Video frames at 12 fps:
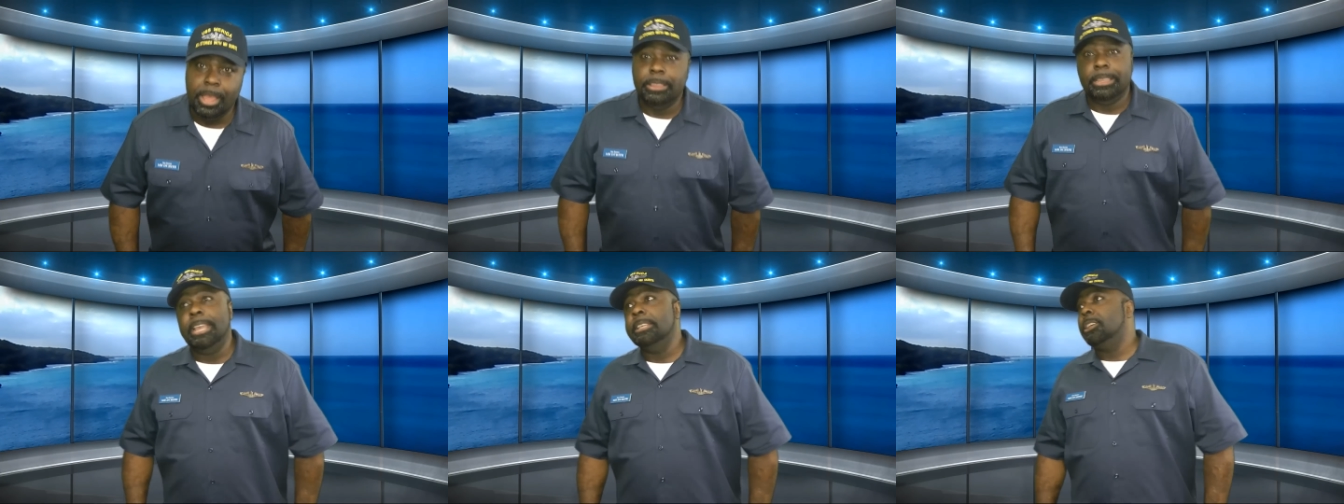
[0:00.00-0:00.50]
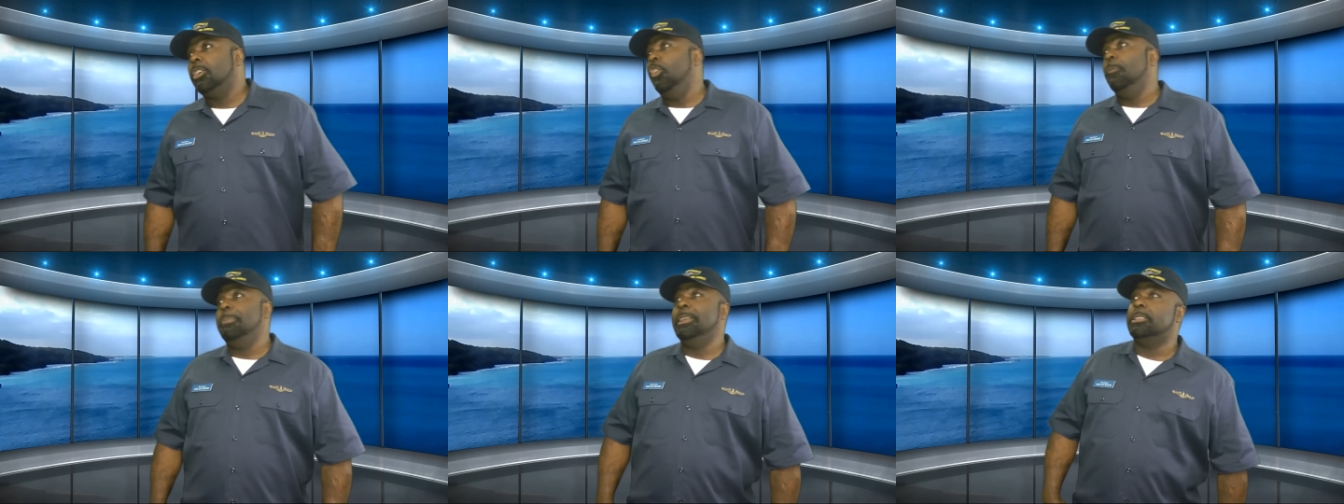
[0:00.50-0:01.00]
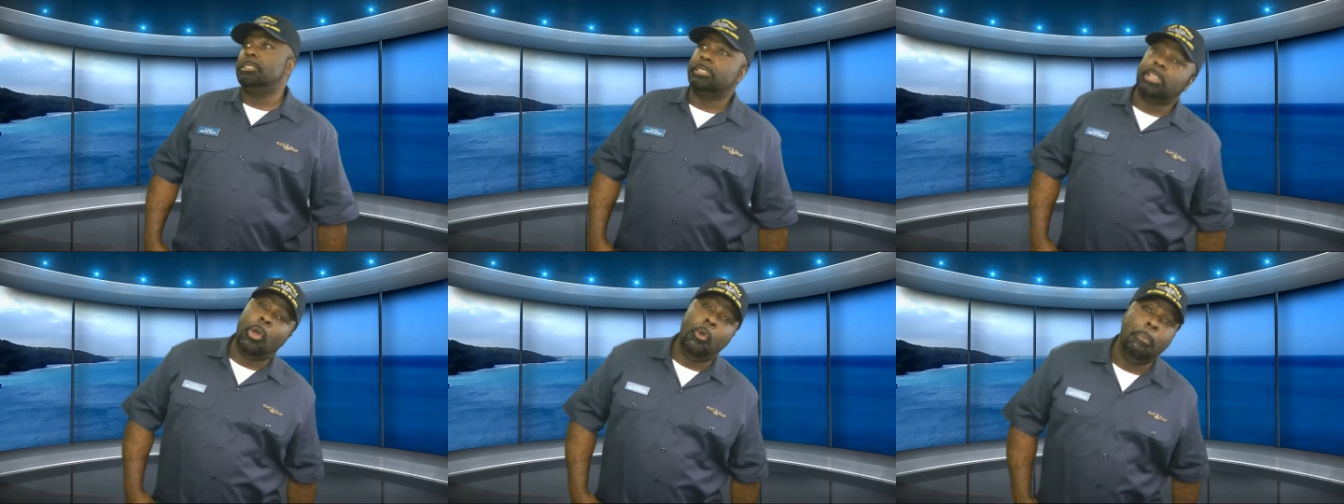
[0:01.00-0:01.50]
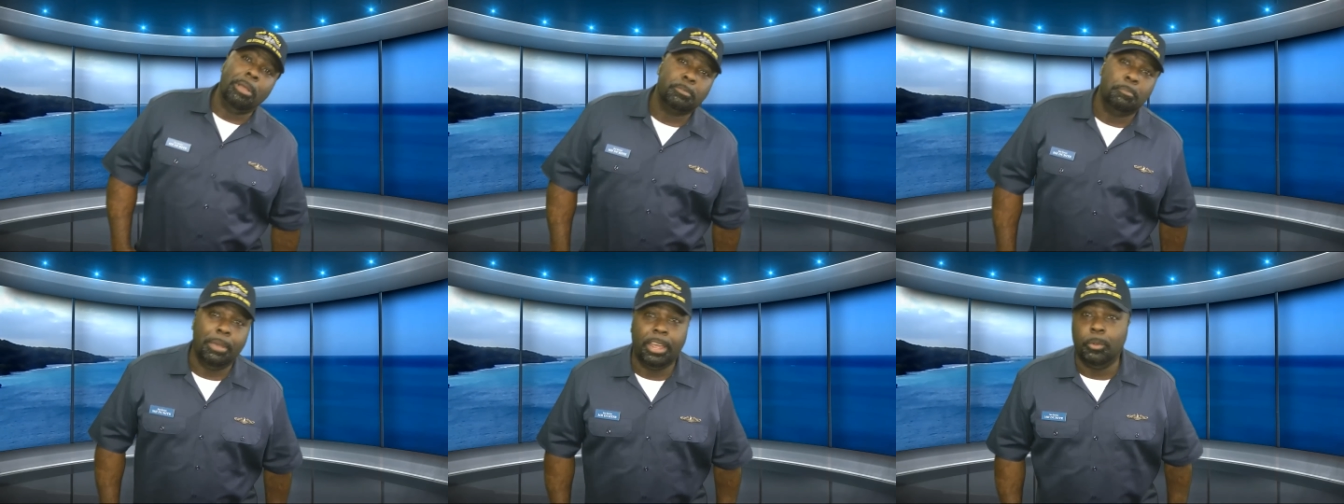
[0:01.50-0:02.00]
things are going to be so much
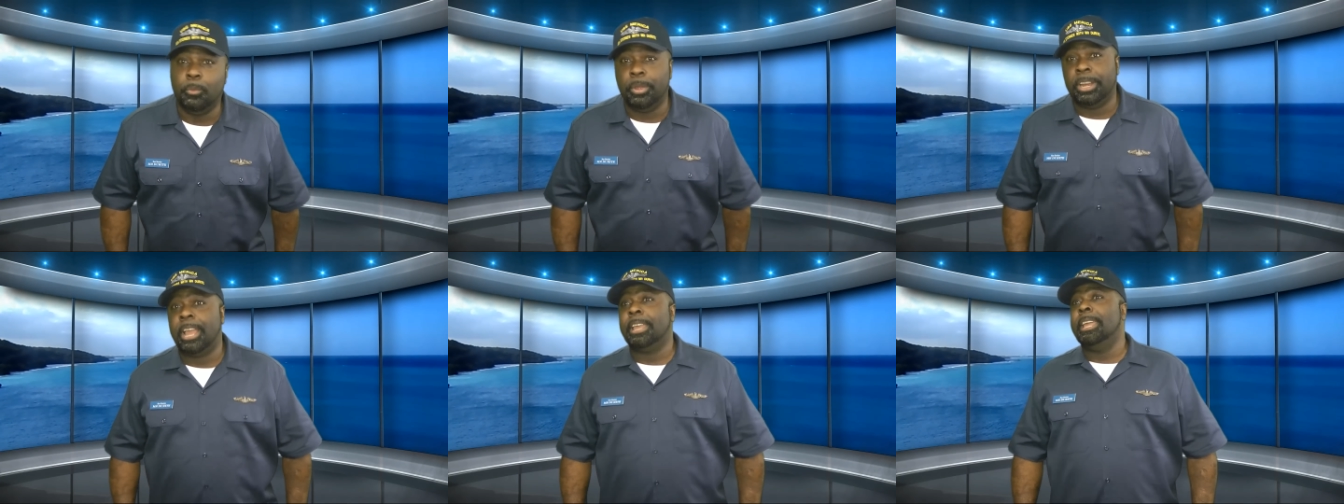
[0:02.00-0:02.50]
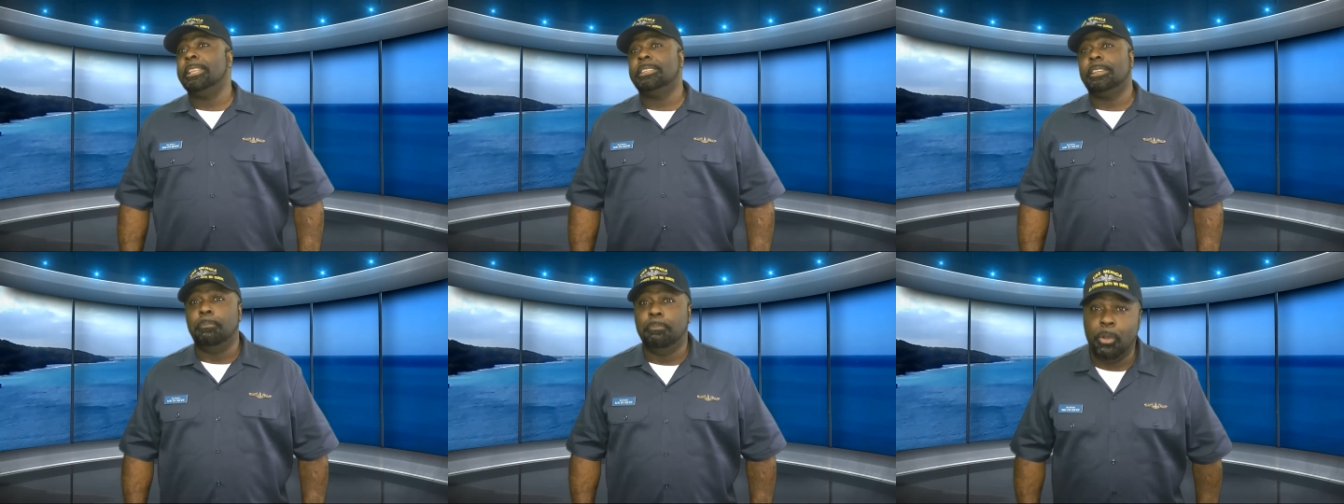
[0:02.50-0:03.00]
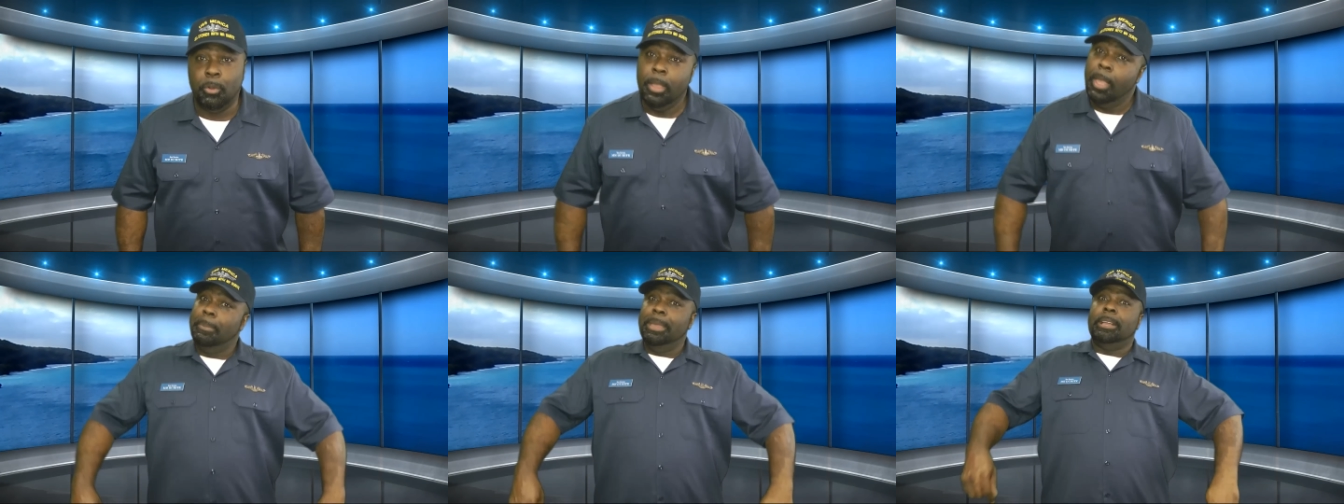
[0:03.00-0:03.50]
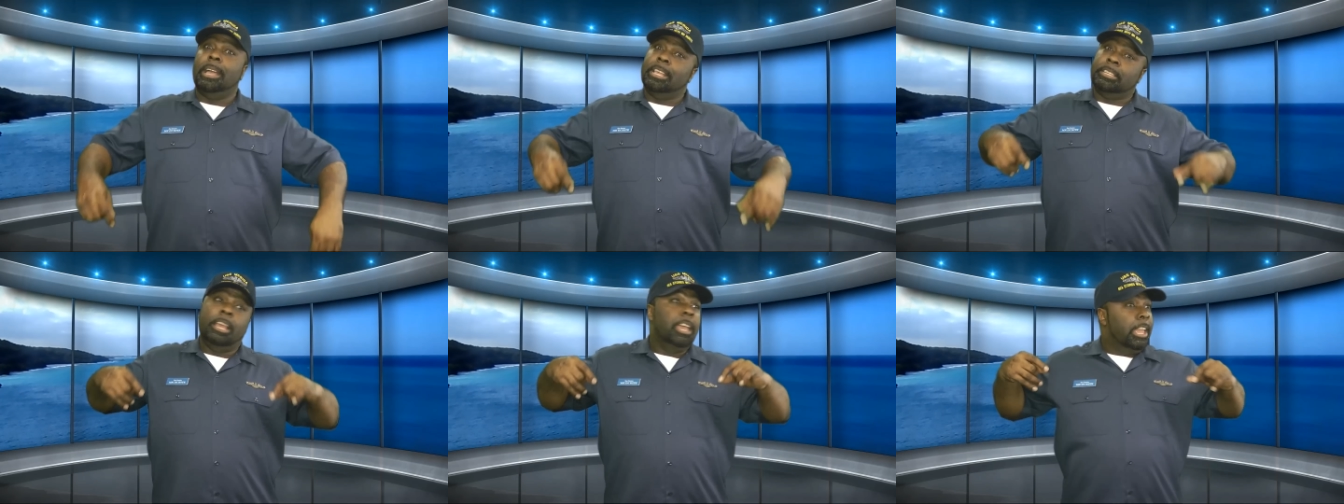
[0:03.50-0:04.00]
better when I get to the boat
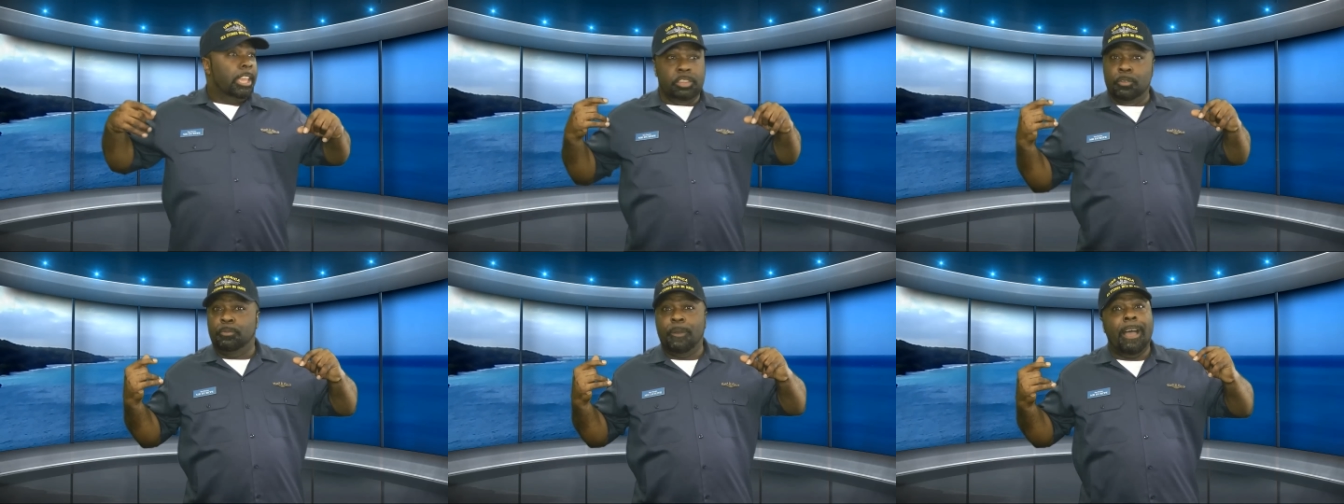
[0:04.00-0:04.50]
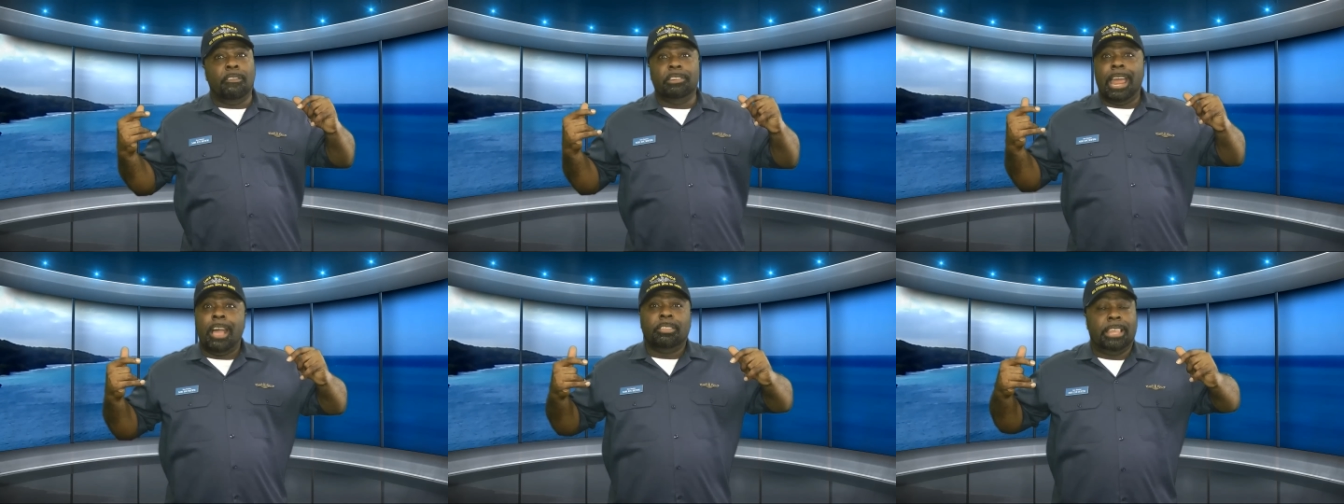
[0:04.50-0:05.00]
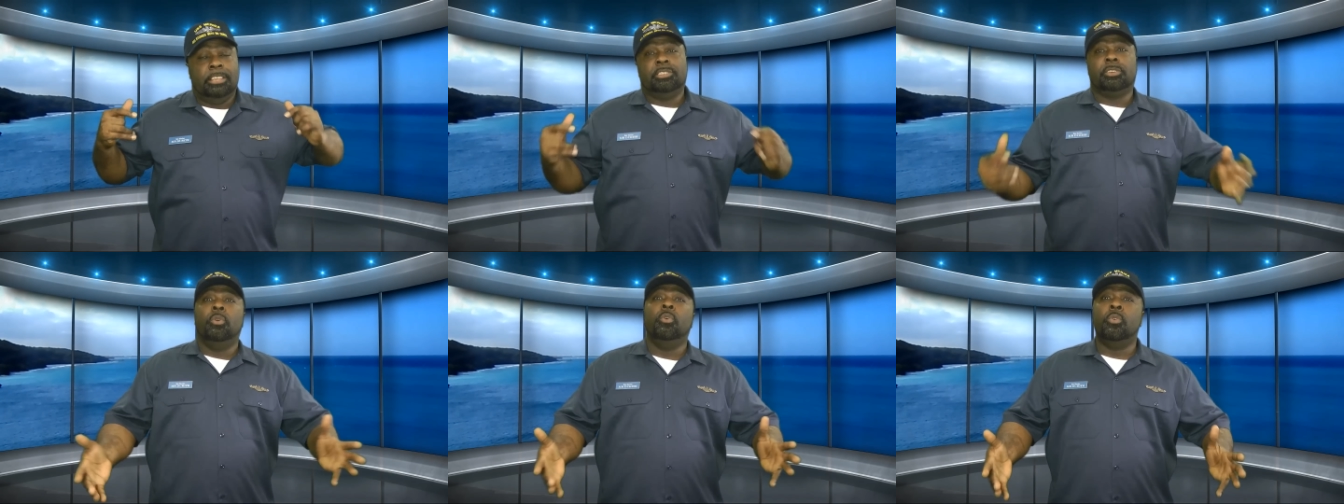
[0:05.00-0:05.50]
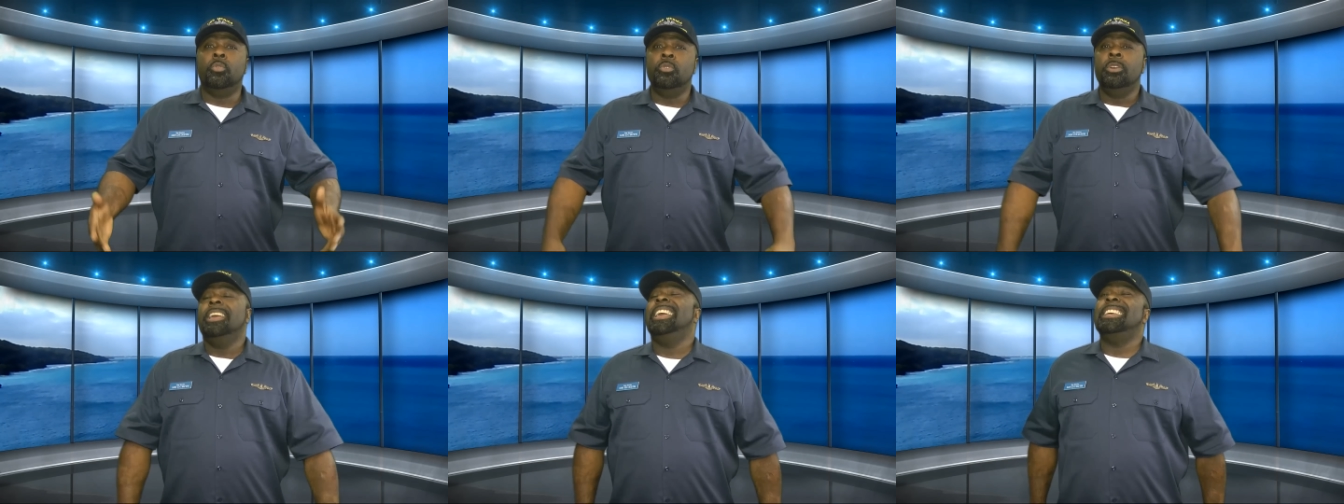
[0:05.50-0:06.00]
because you found out that school
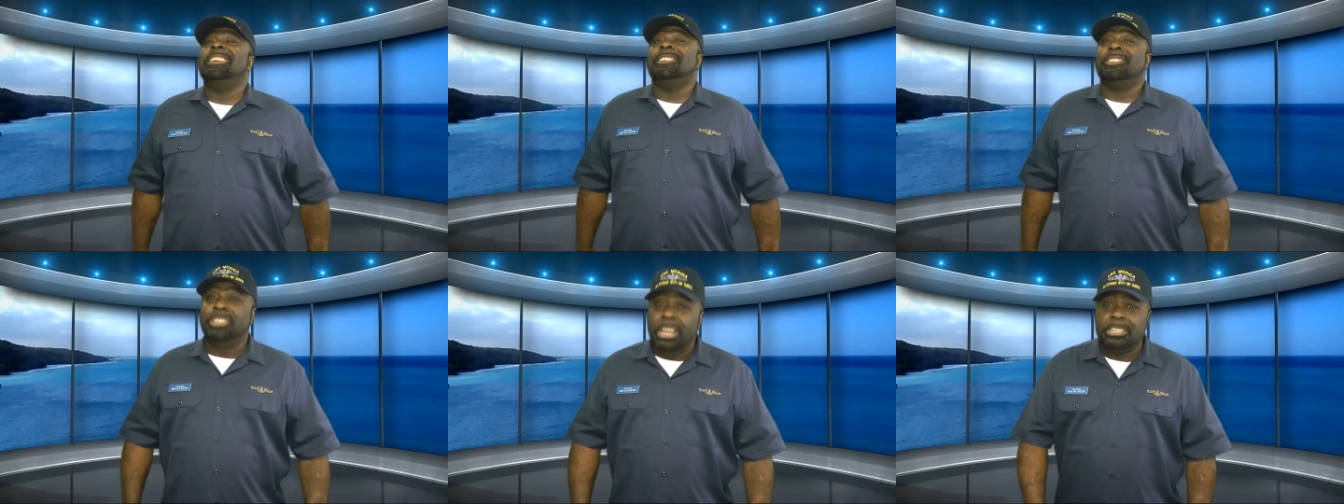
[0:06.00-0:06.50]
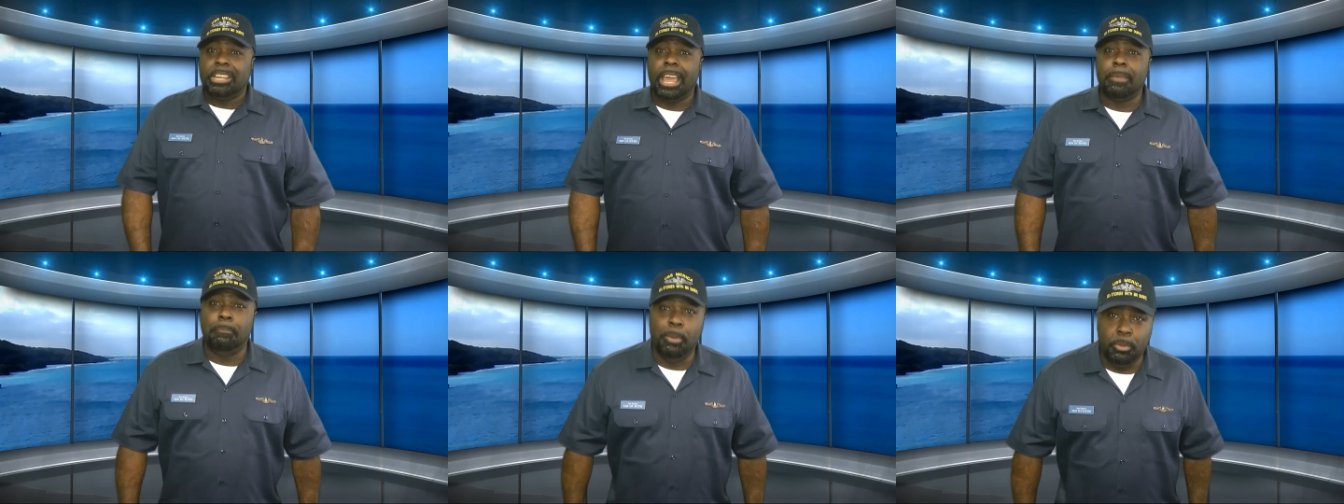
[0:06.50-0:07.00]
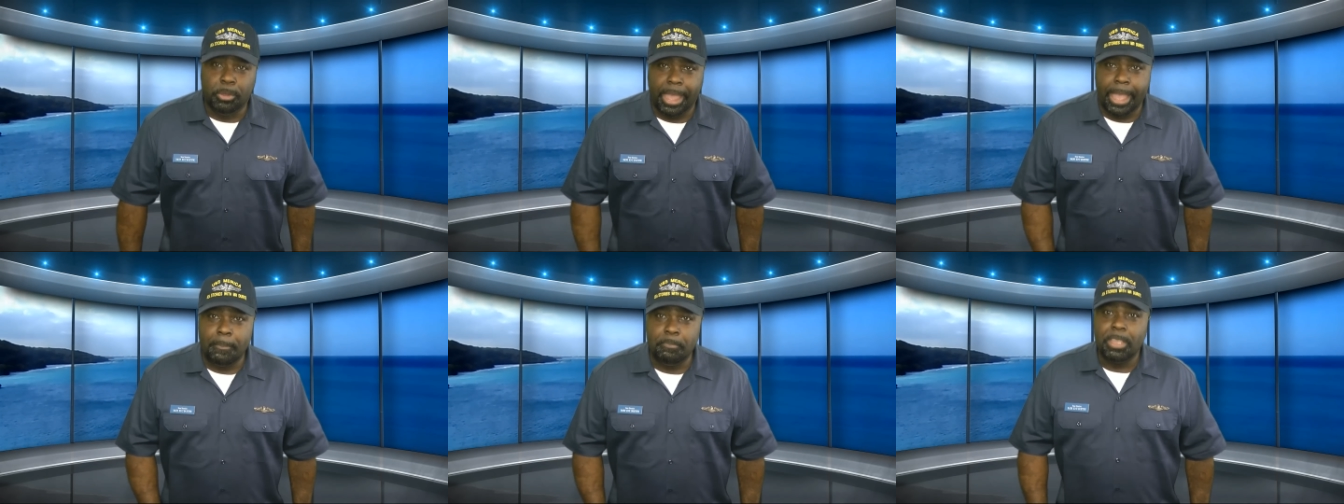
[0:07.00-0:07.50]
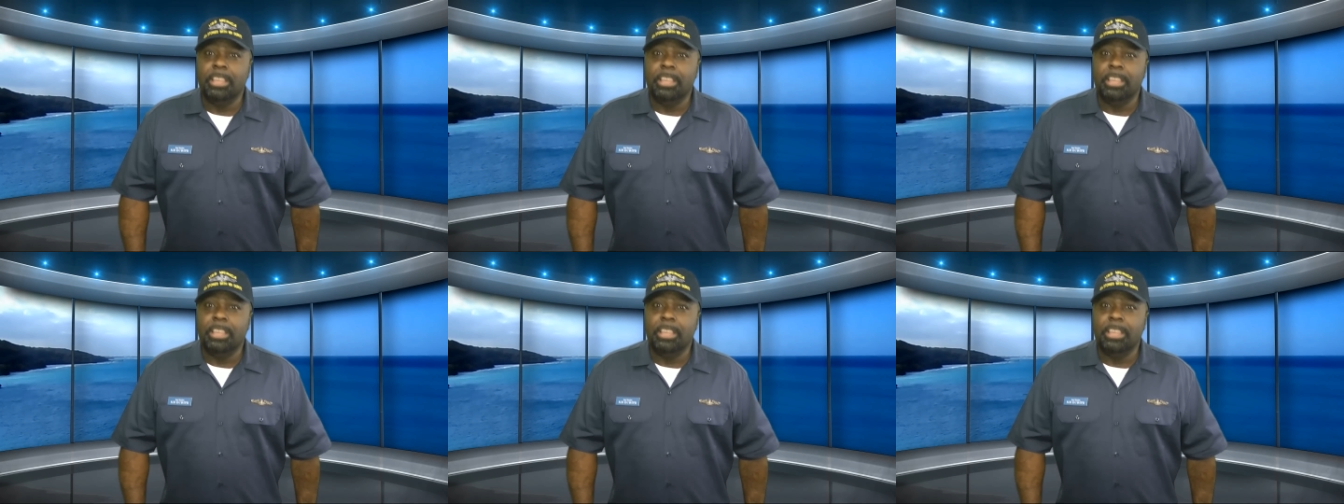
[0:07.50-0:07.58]
is just like boot camp,